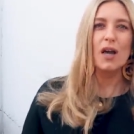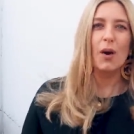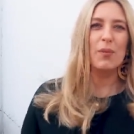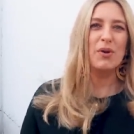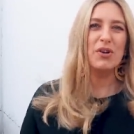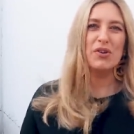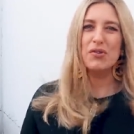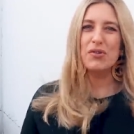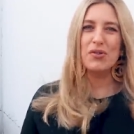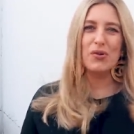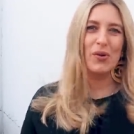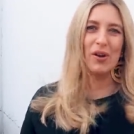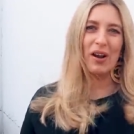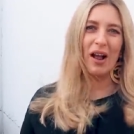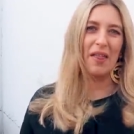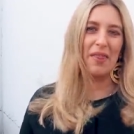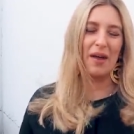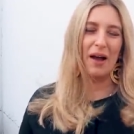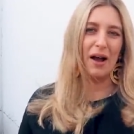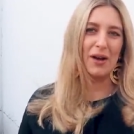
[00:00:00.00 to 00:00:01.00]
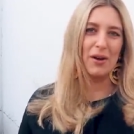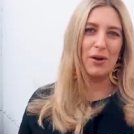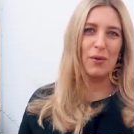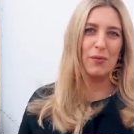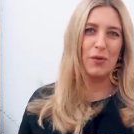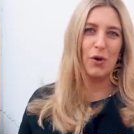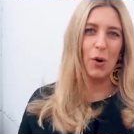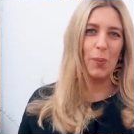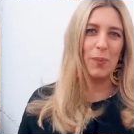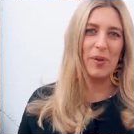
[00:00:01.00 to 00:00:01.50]
Can we just do it like that? I know
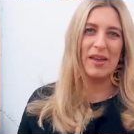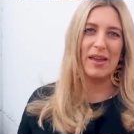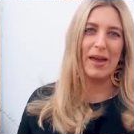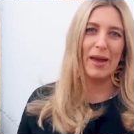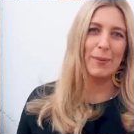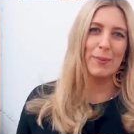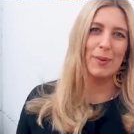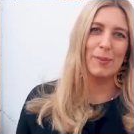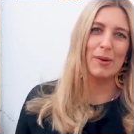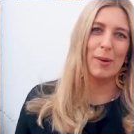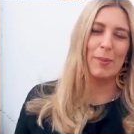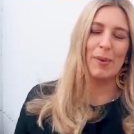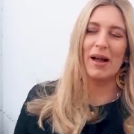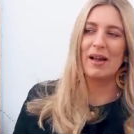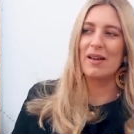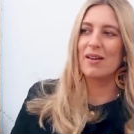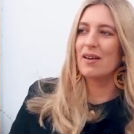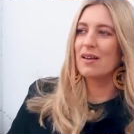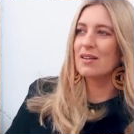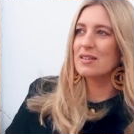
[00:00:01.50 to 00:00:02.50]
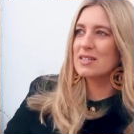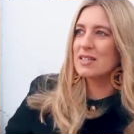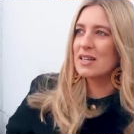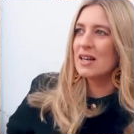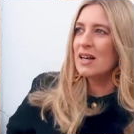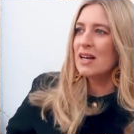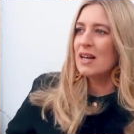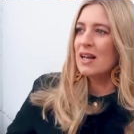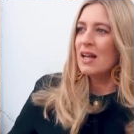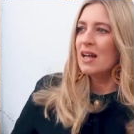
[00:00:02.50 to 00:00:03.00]
I've got a pee here, but my back hurts.
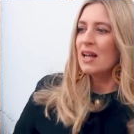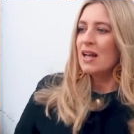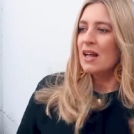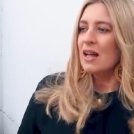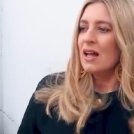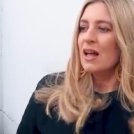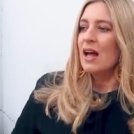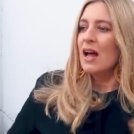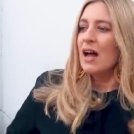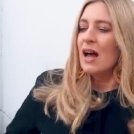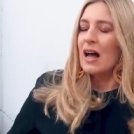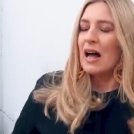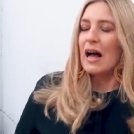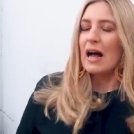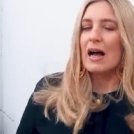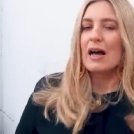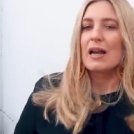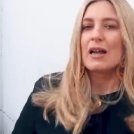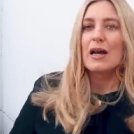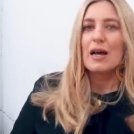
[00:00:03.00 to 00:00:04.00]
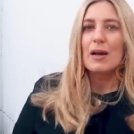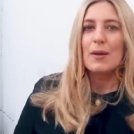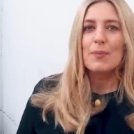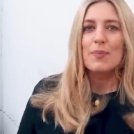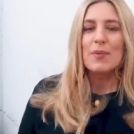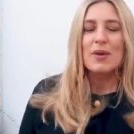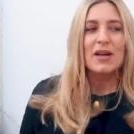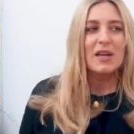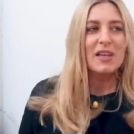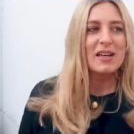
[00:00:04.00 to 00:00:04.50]
And
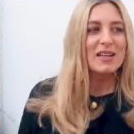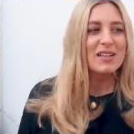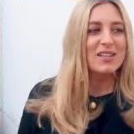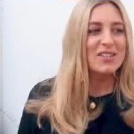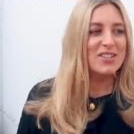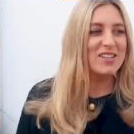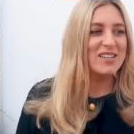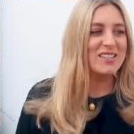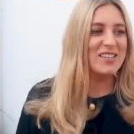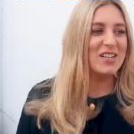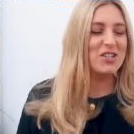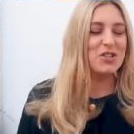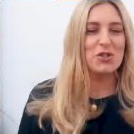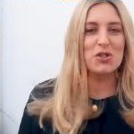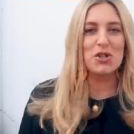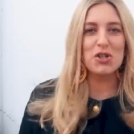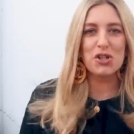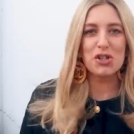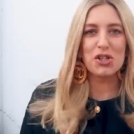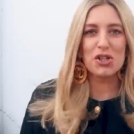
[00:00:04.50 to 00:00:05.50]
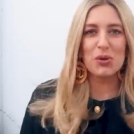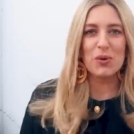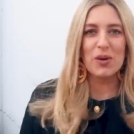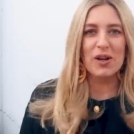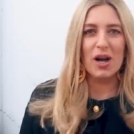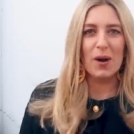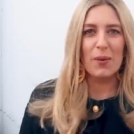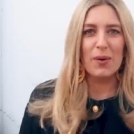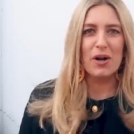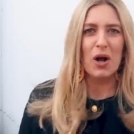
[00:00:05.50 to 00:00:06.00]
she said, "You can queue."
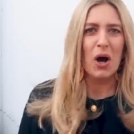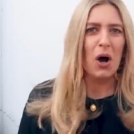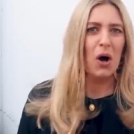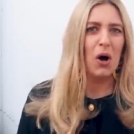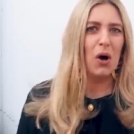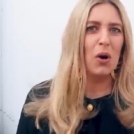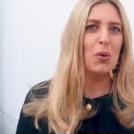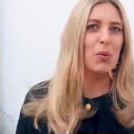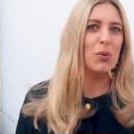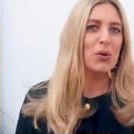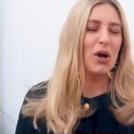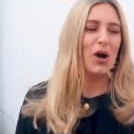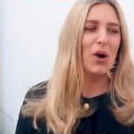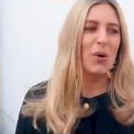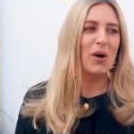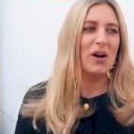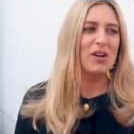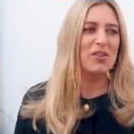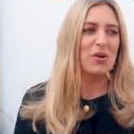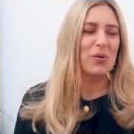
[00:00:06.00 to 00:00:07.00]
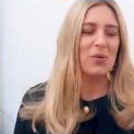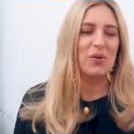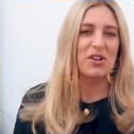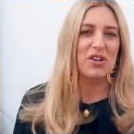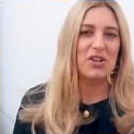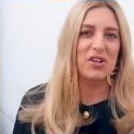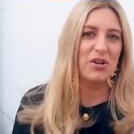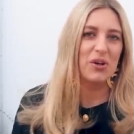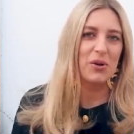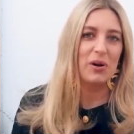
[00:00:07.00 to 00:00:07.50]
And I went, "Oh no, I don't want
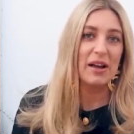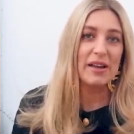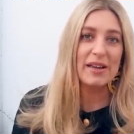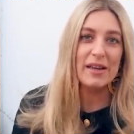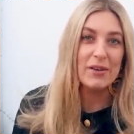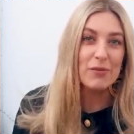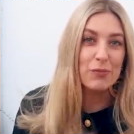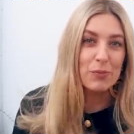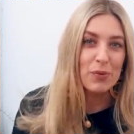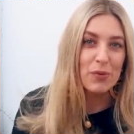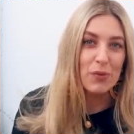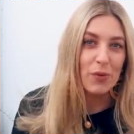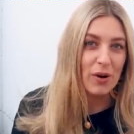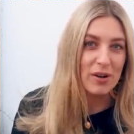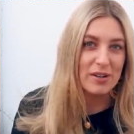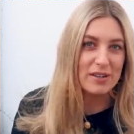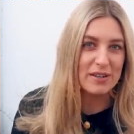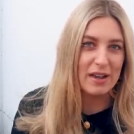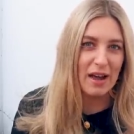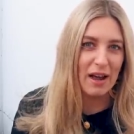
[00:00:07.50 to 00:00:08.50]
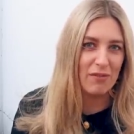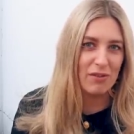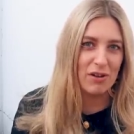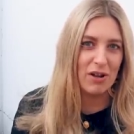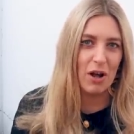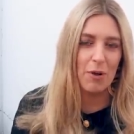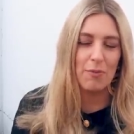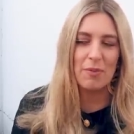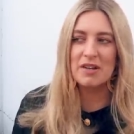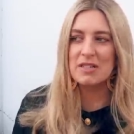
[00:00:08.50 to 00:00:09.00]
to queue." Like, even before, I didn't have
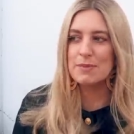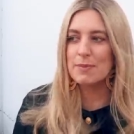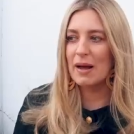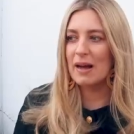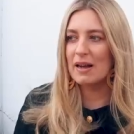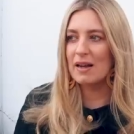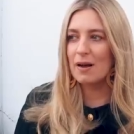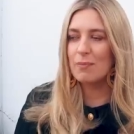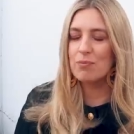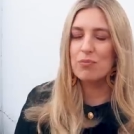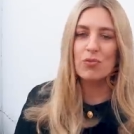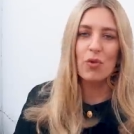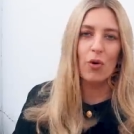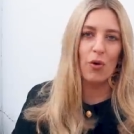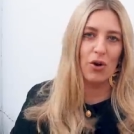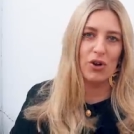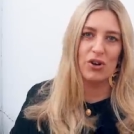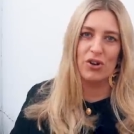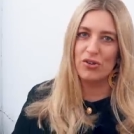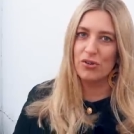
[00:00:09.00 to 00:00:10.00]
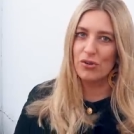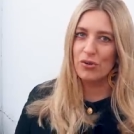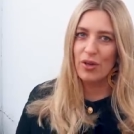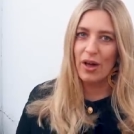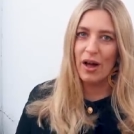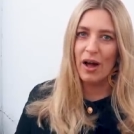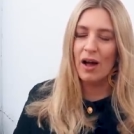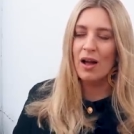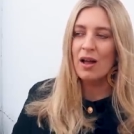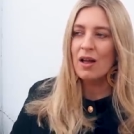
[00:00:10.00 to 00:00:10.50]
a Hermes bag. I'm not going to do
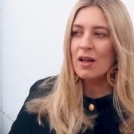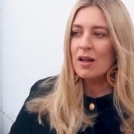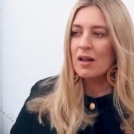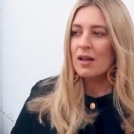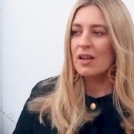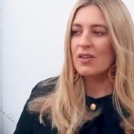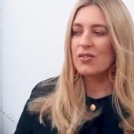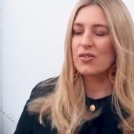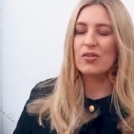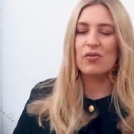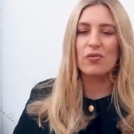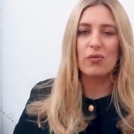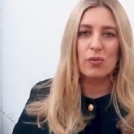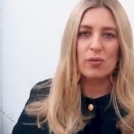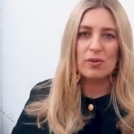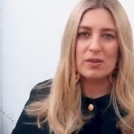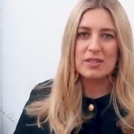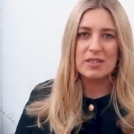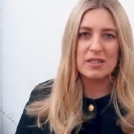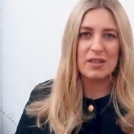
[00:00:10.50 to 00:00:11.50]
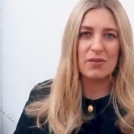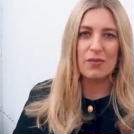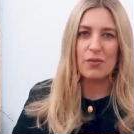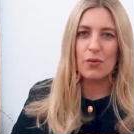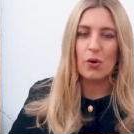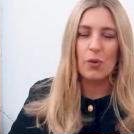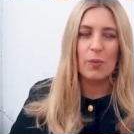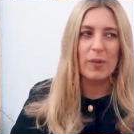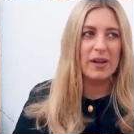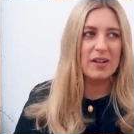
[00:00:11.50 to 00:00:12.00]
that. It just ruins it
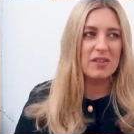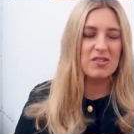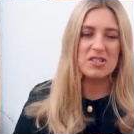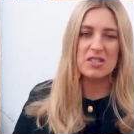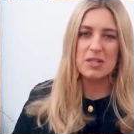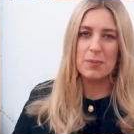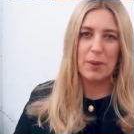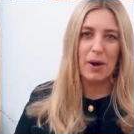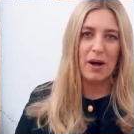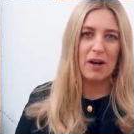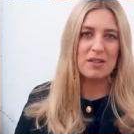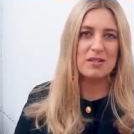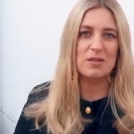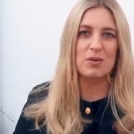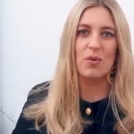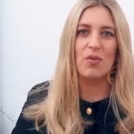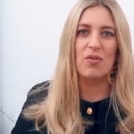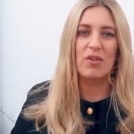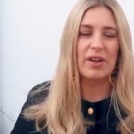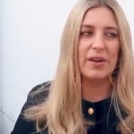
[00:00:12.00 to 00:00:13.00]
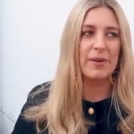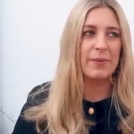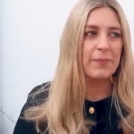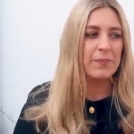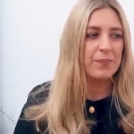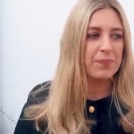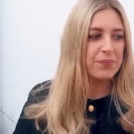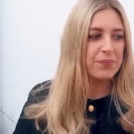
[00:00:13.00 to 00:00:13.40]
for me. Just a personal thing.